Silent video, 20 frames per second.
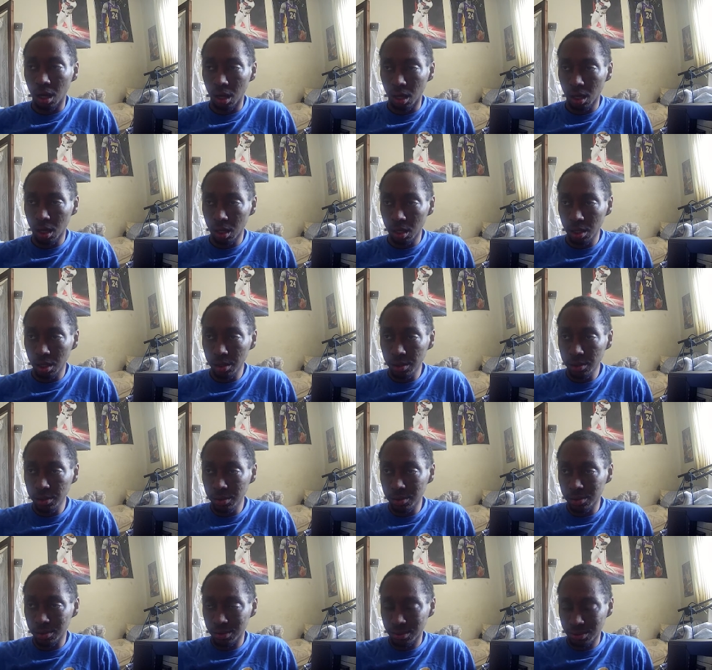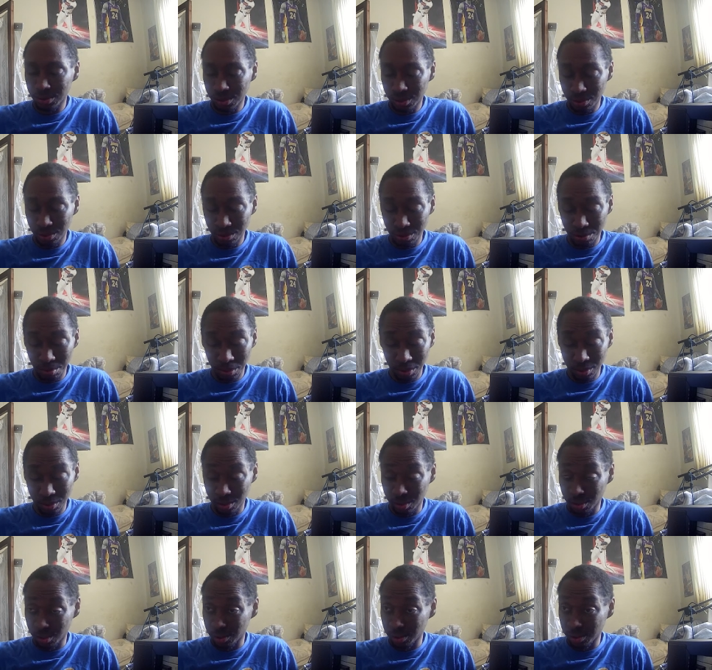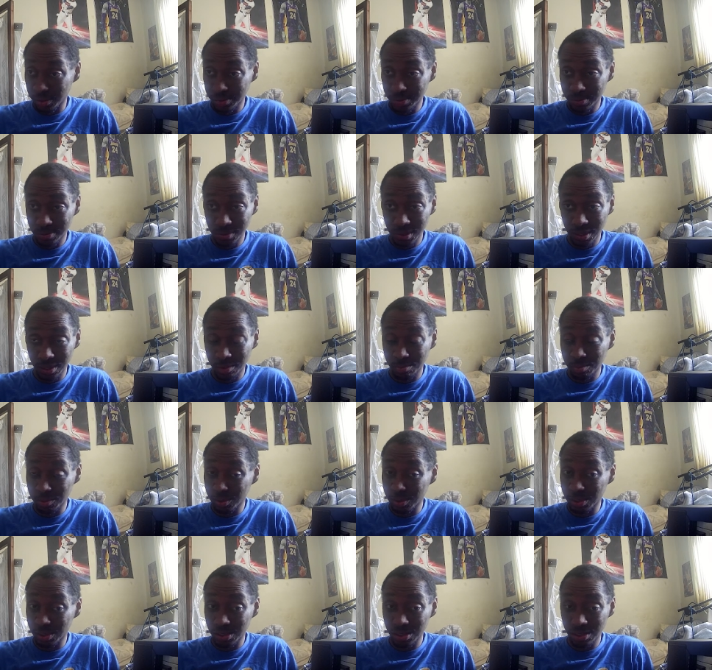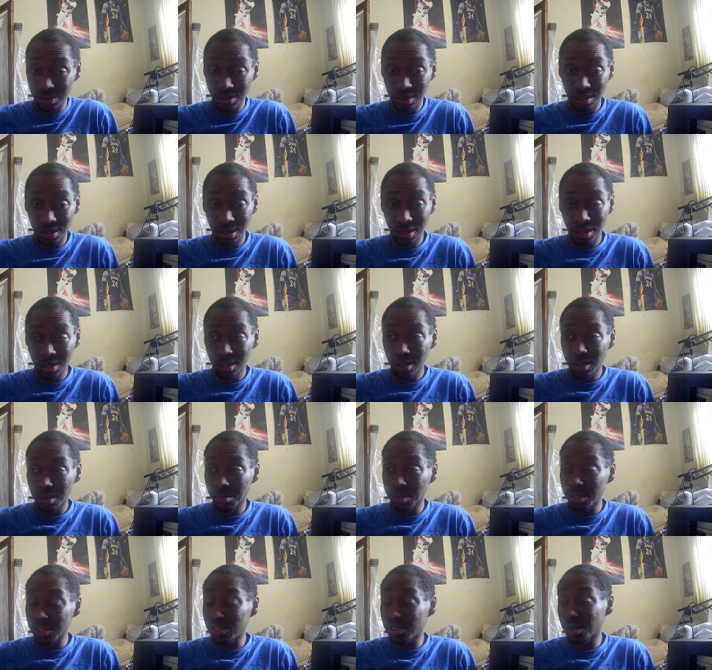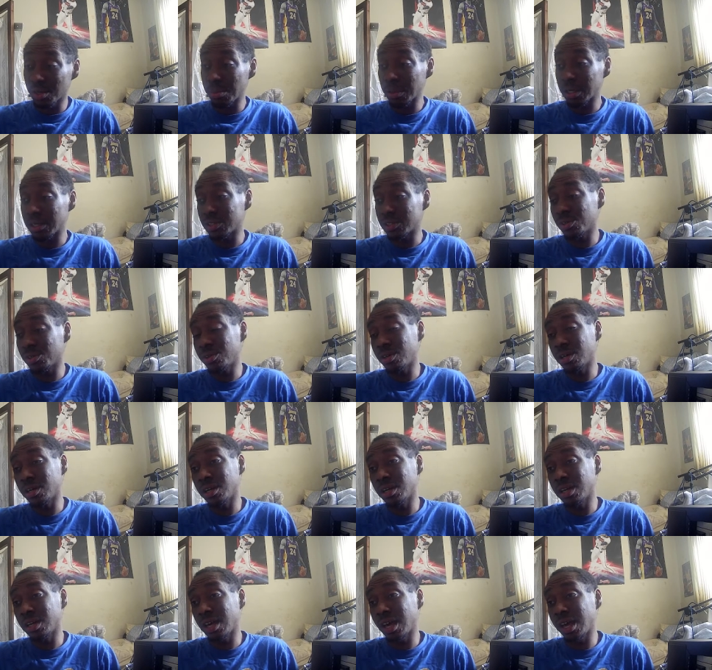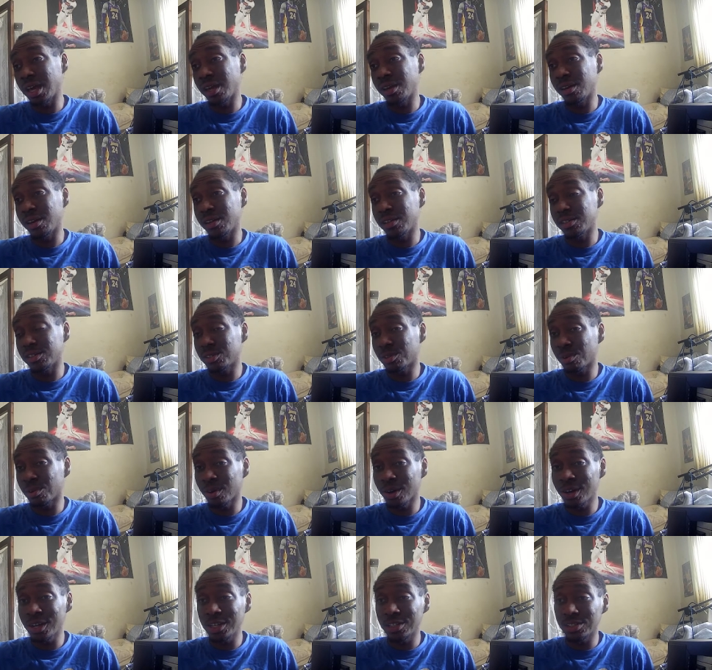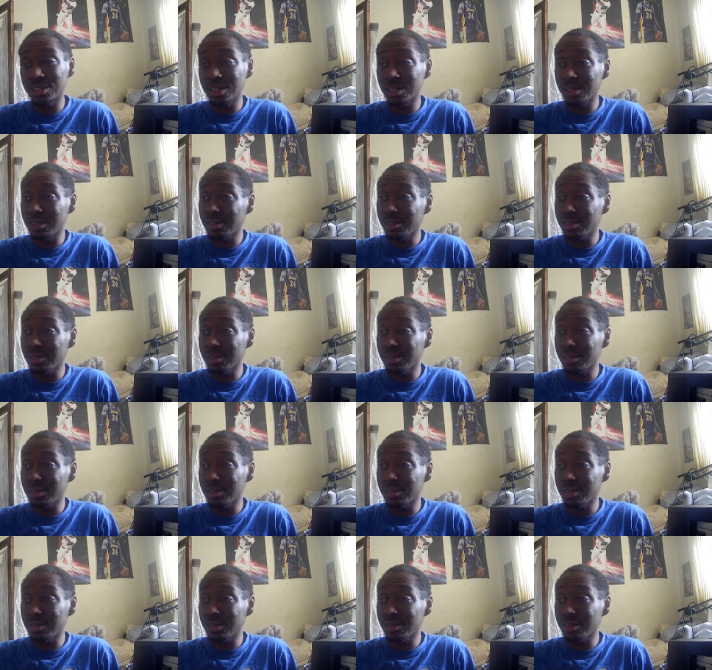Uh, Excuse me, sorry. I'm just my stomach is hurting again. It's crazy.